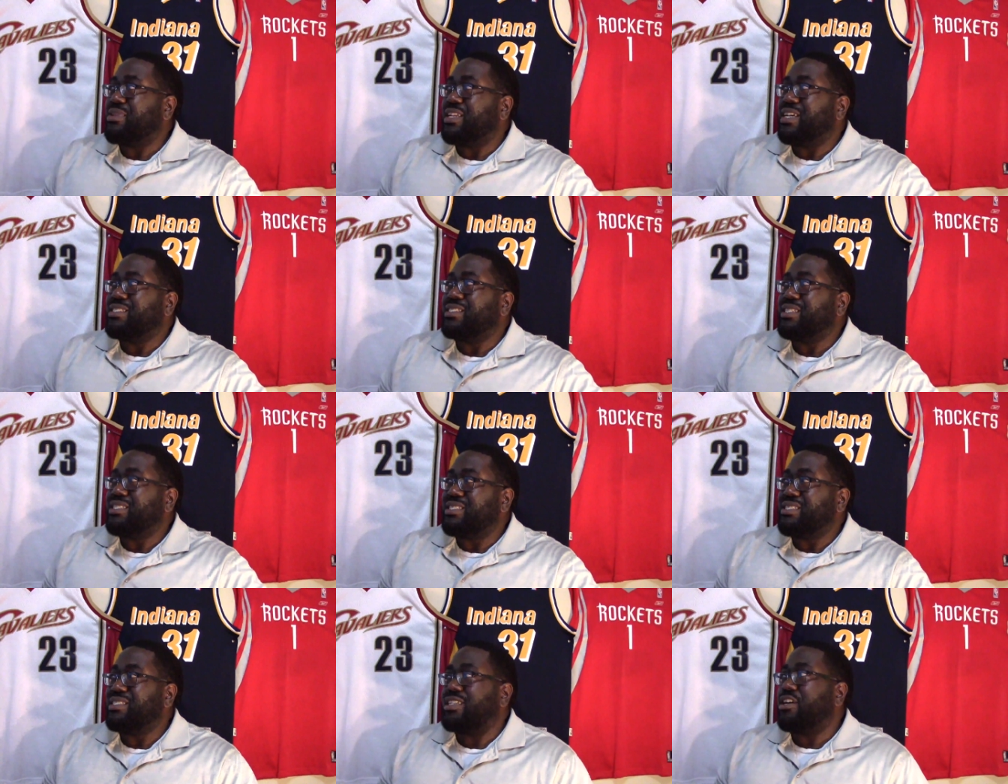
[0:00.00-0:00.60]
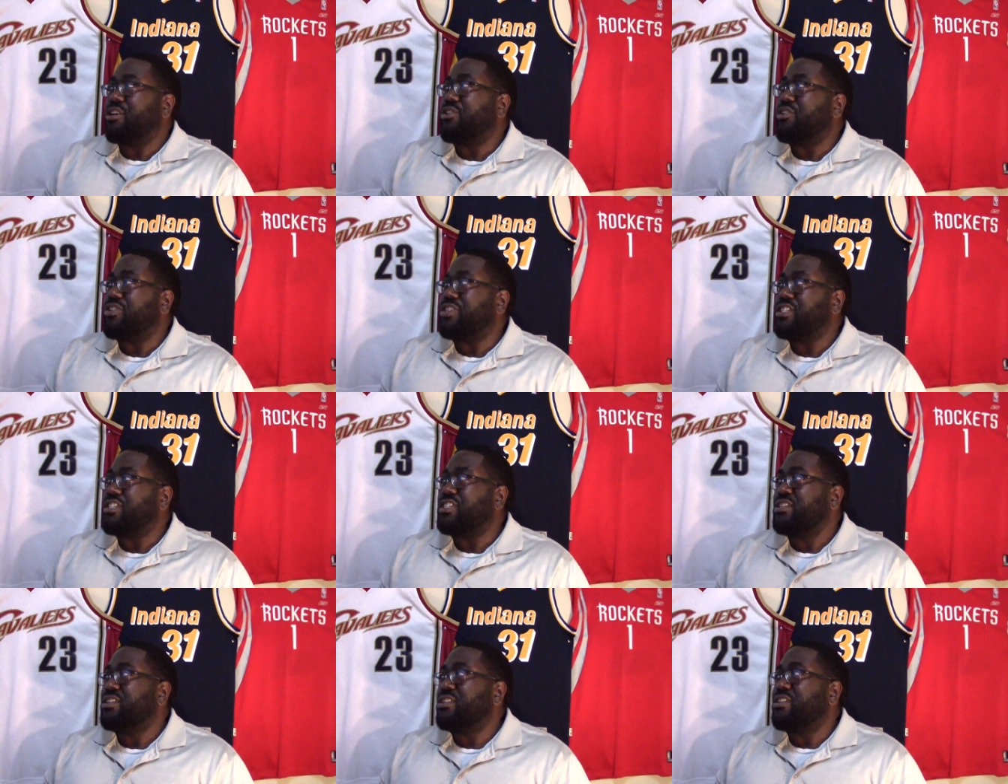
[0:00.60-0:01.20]

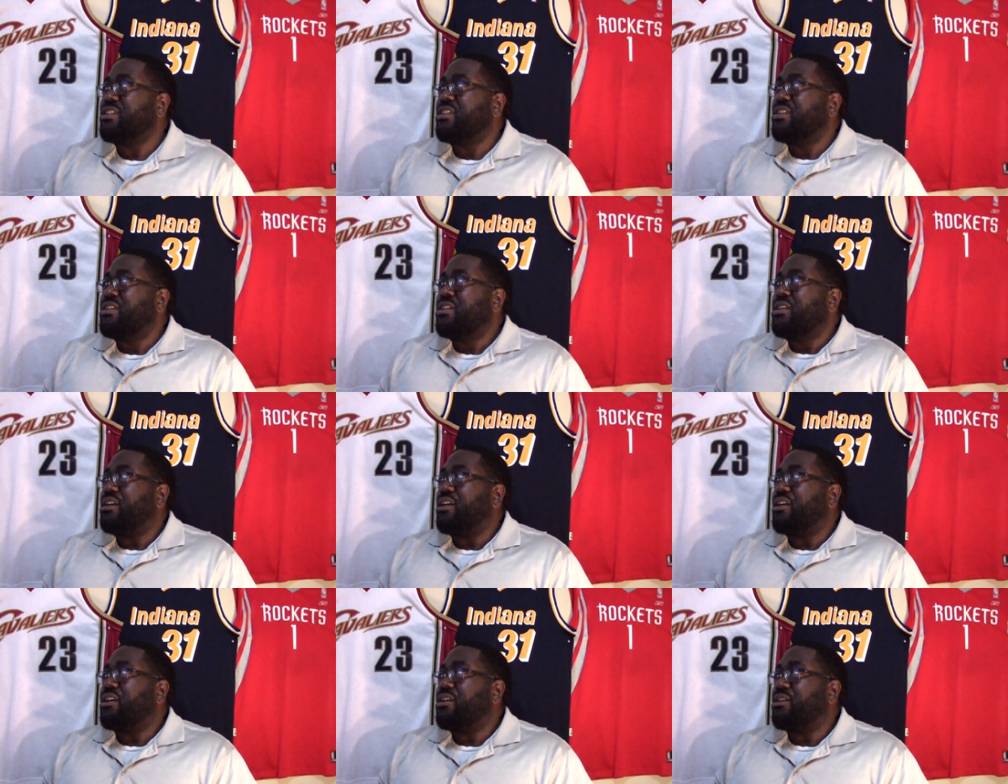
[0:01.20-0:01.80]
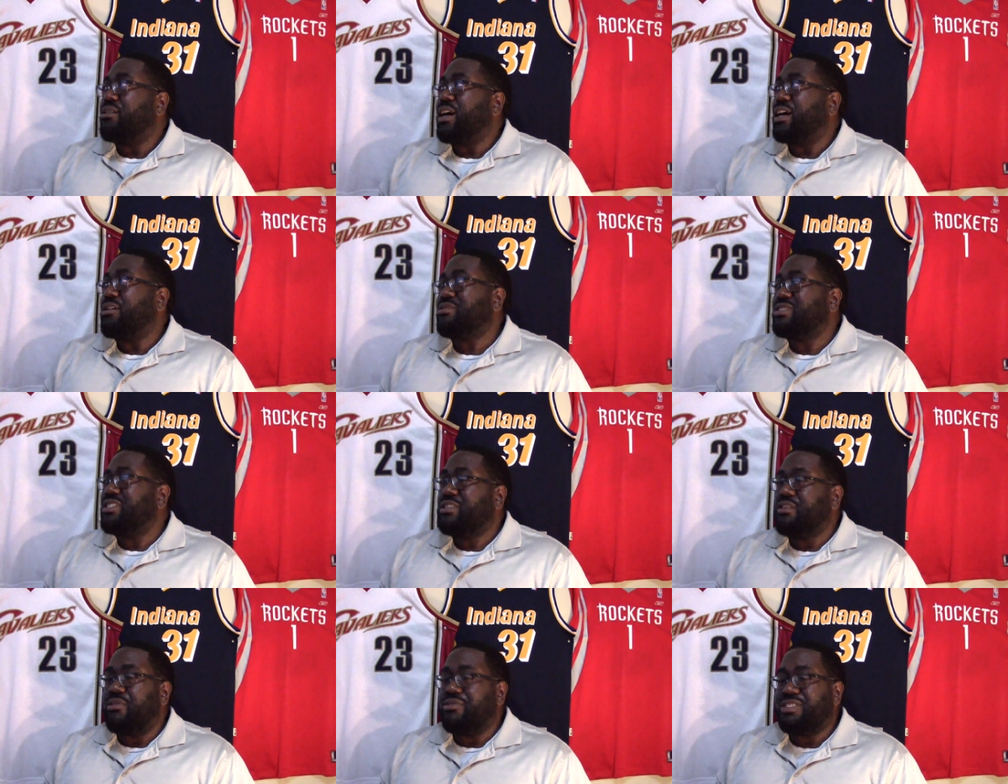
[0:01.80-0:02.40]
necessarily. I don't
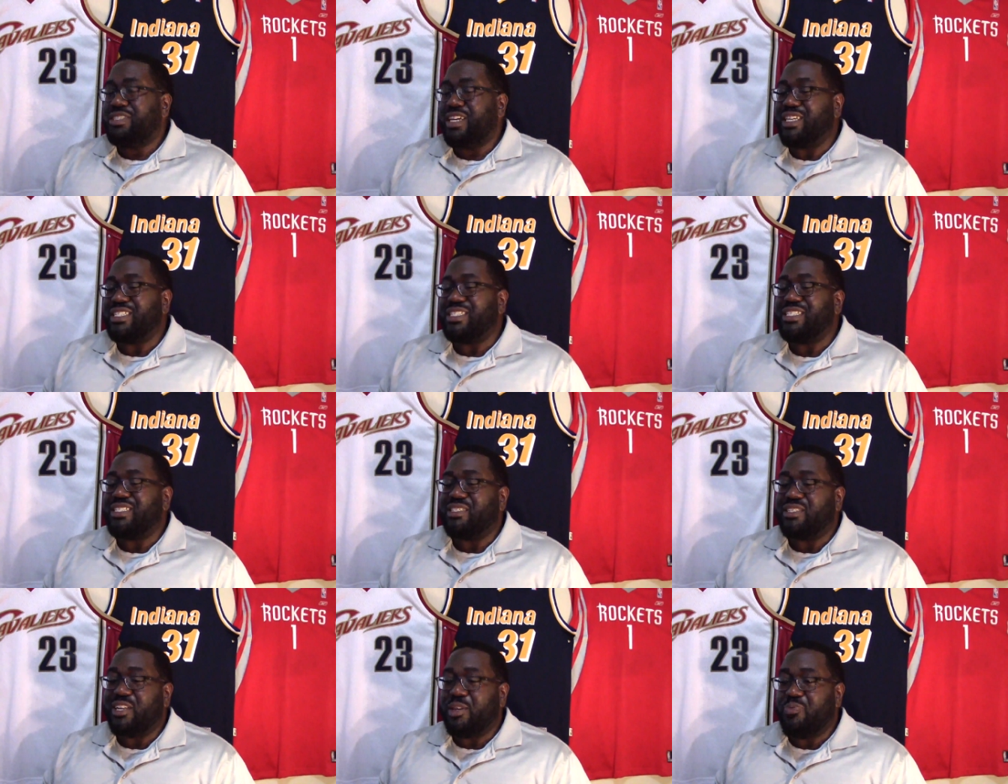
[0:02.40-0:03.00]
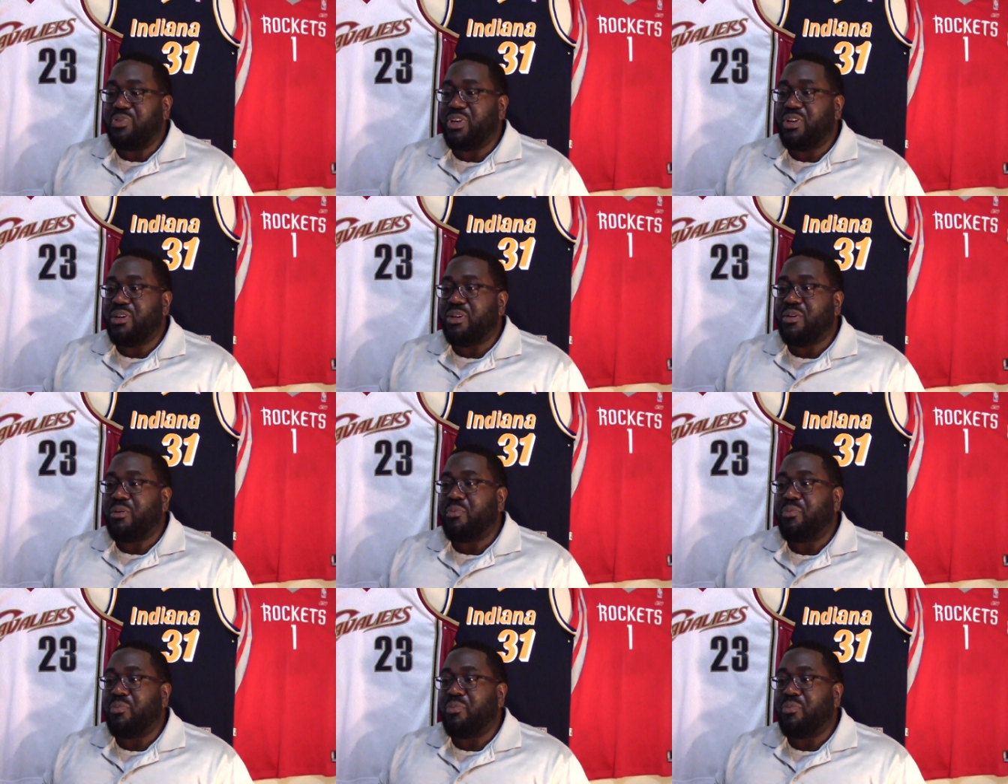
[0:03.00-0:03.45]
see Golden State slipping,